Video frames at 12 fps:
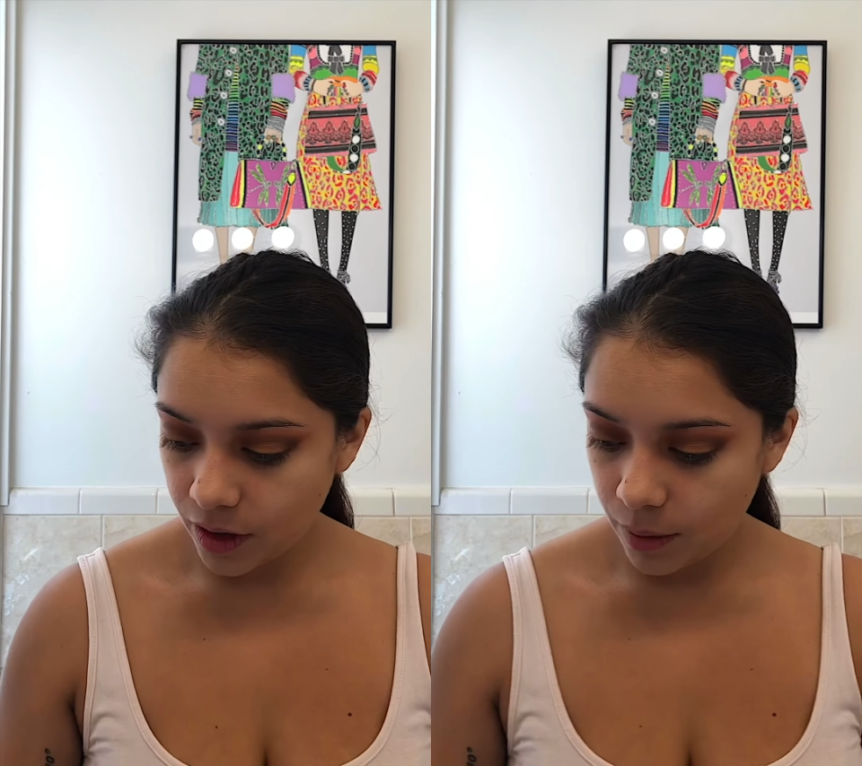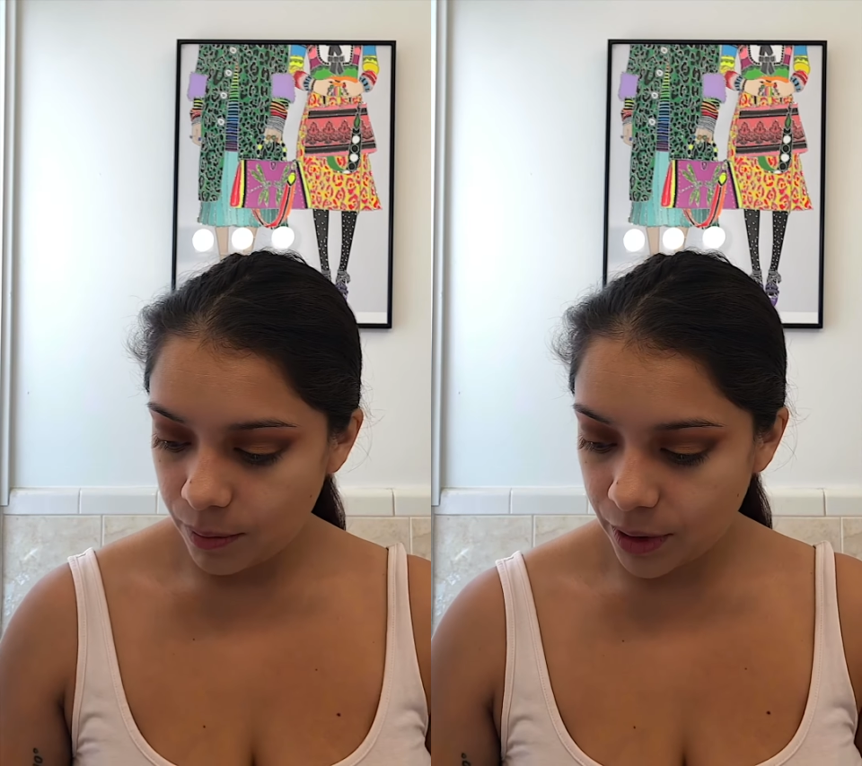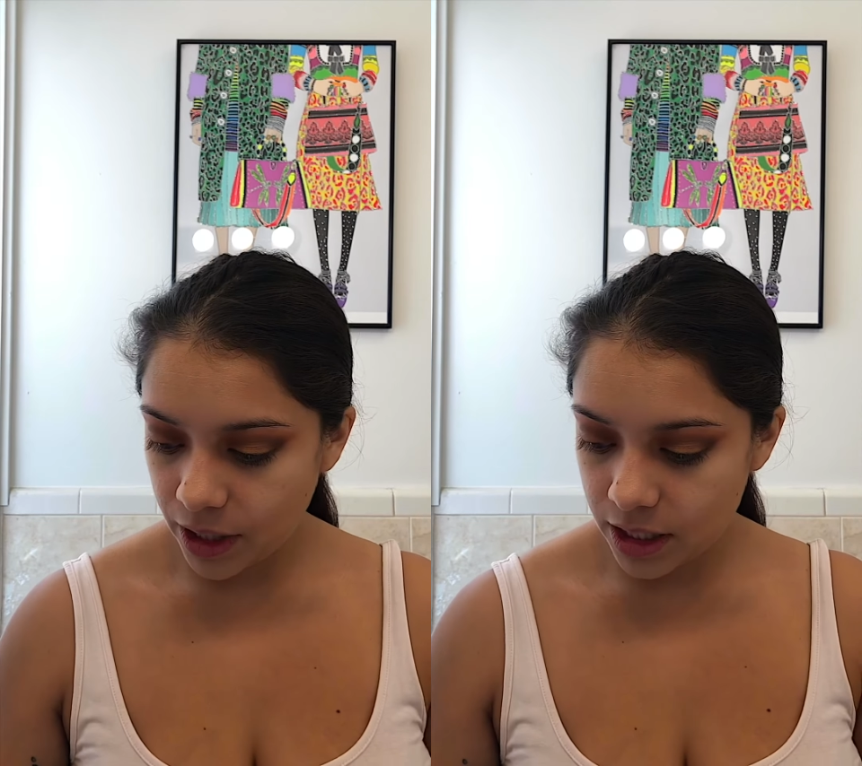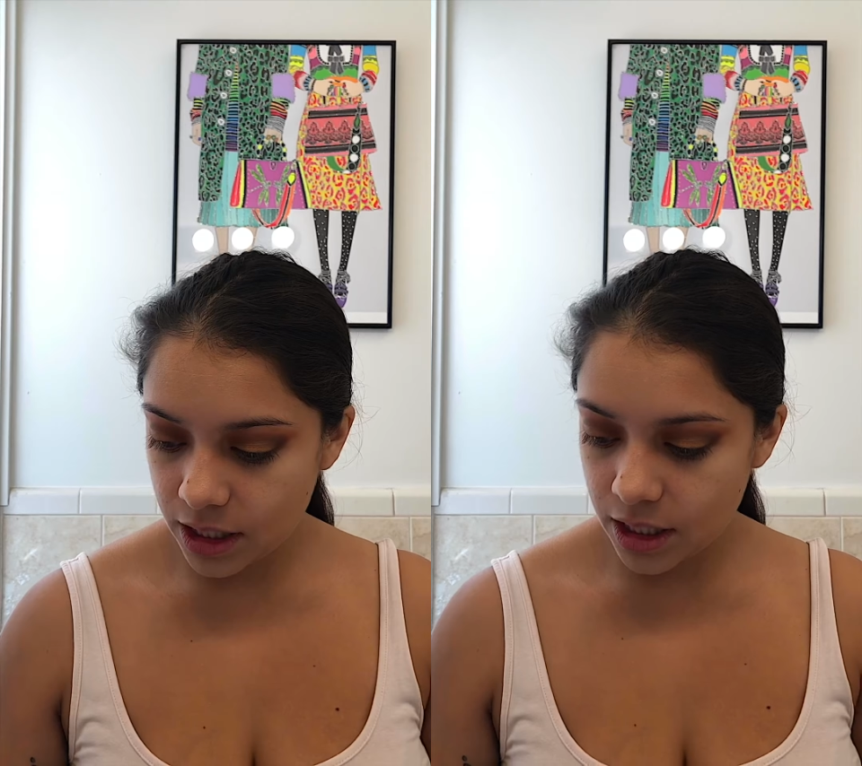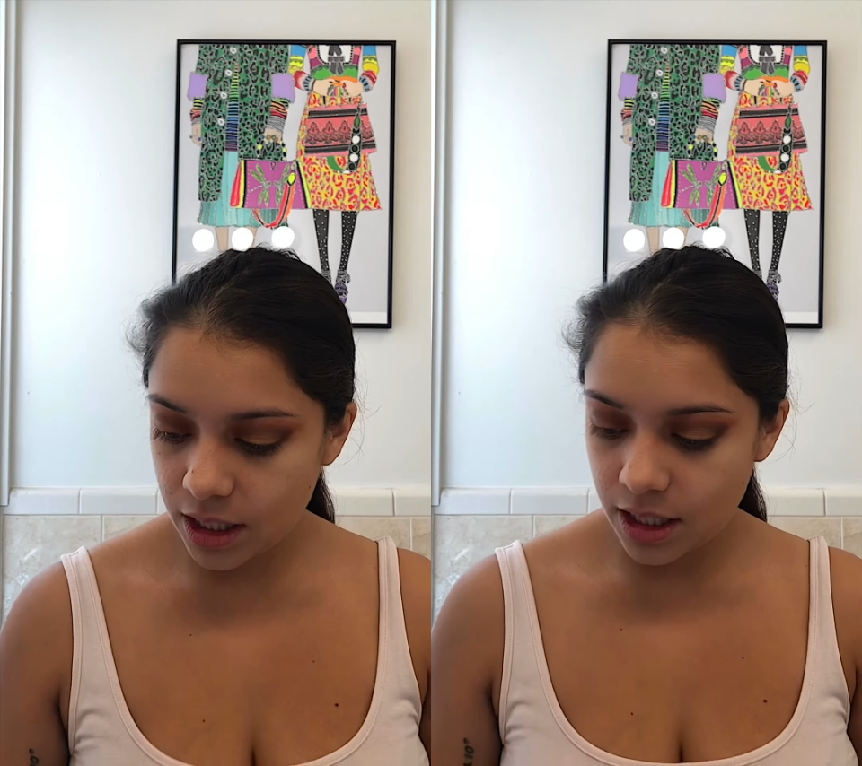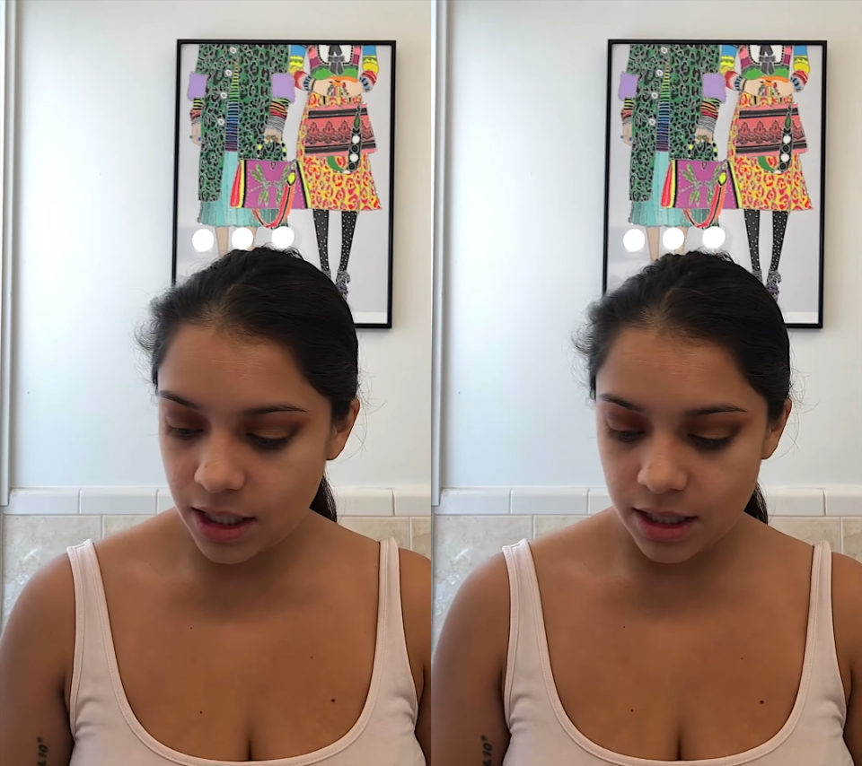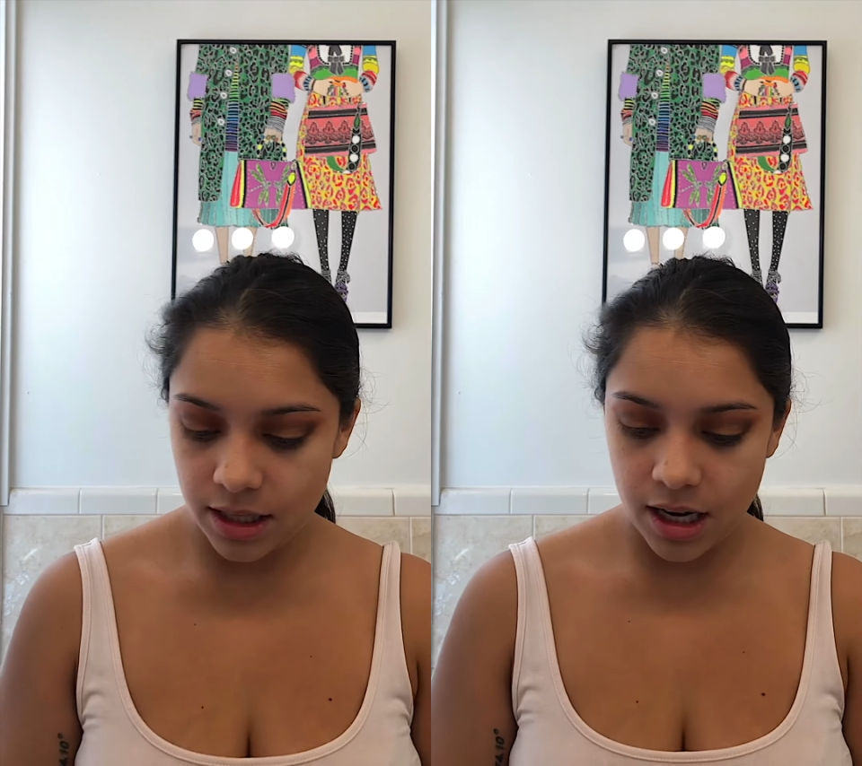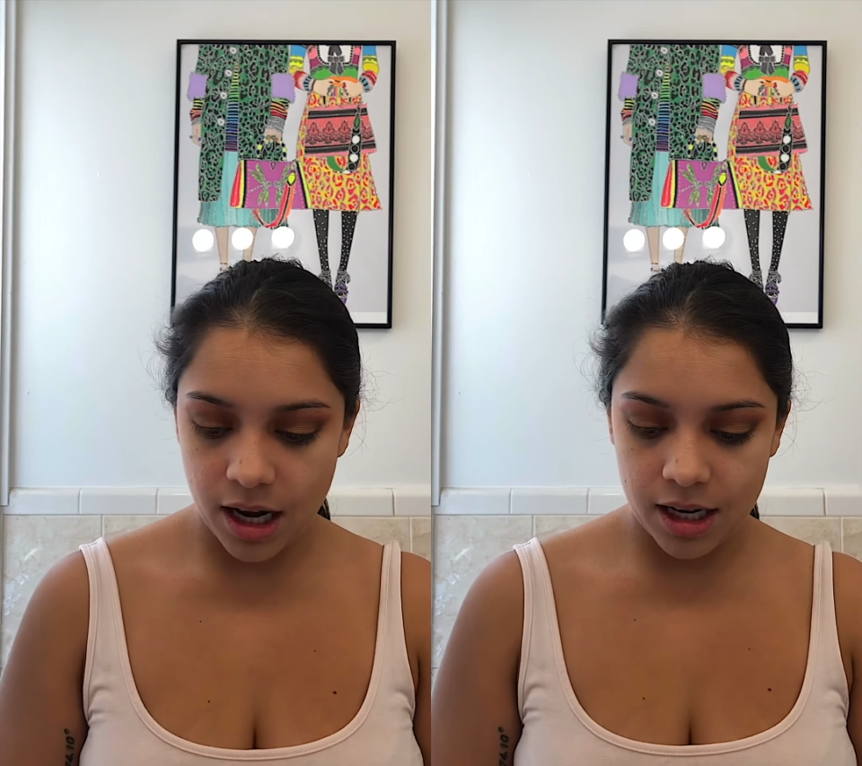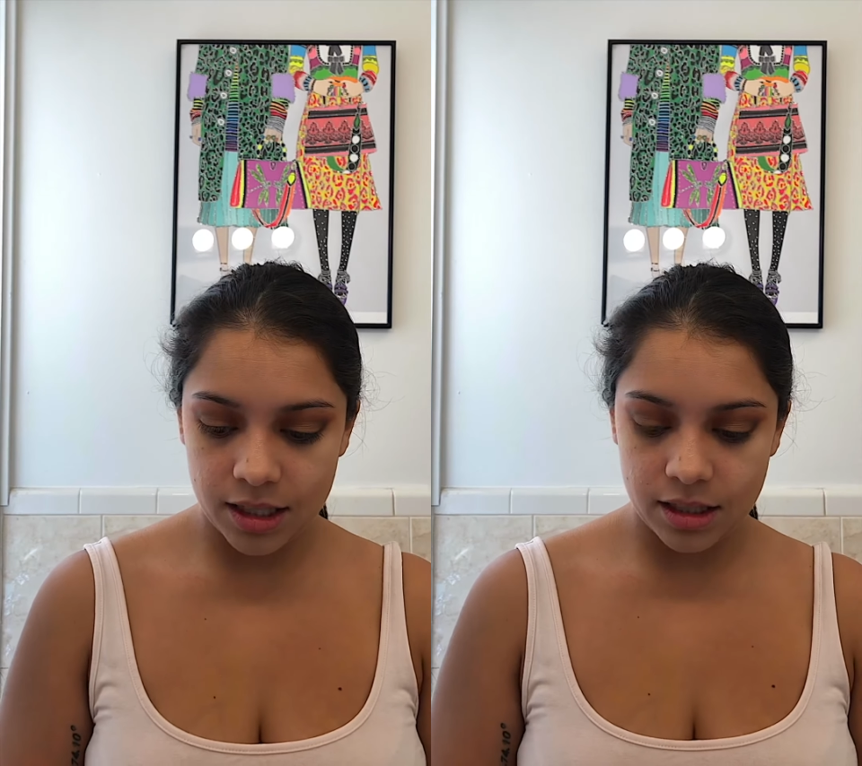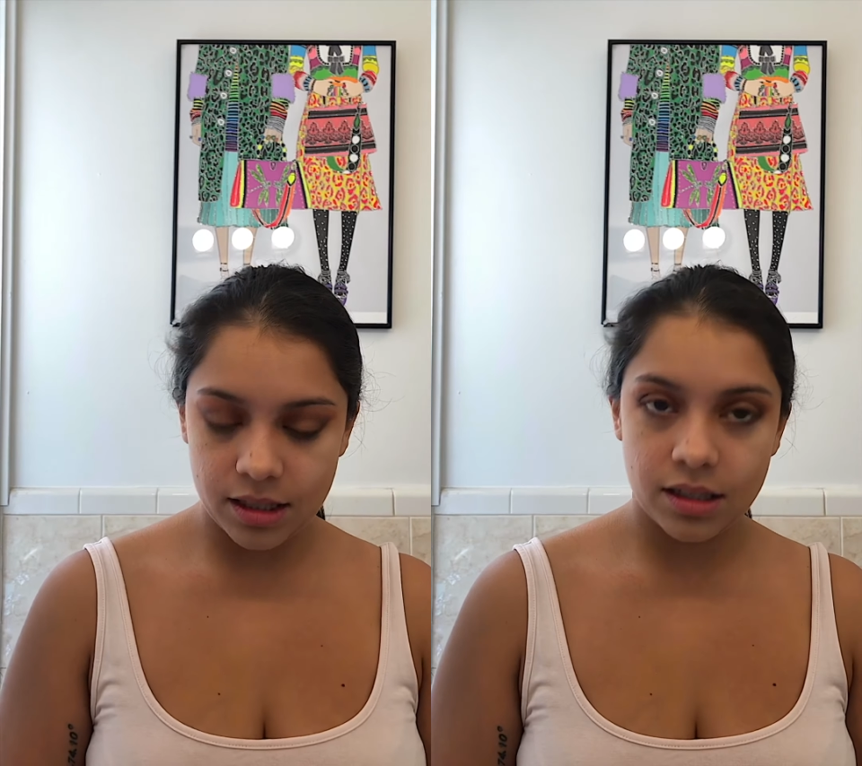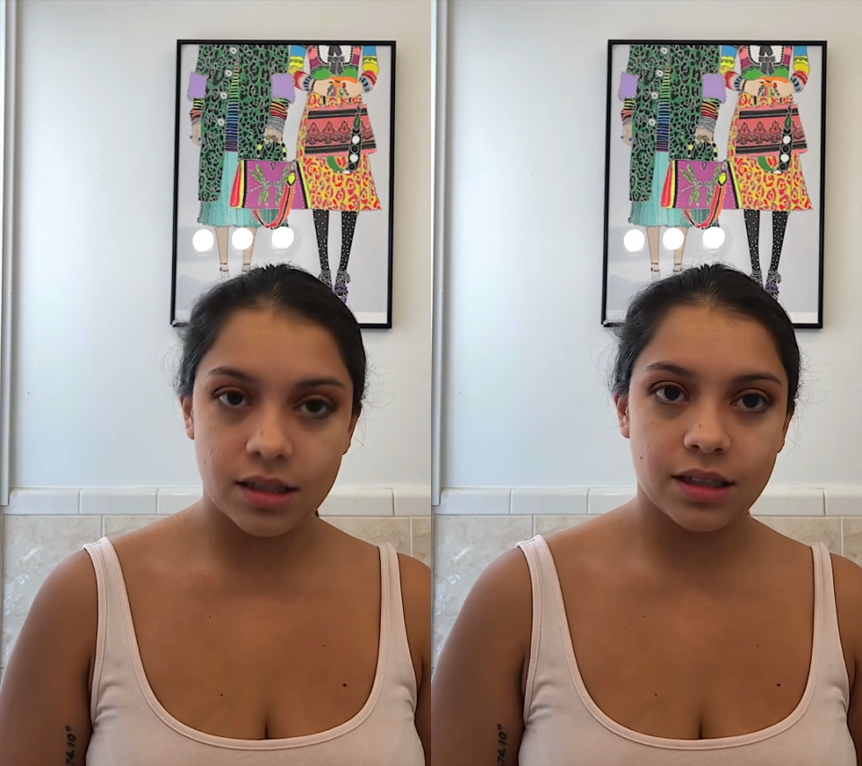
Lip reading: but not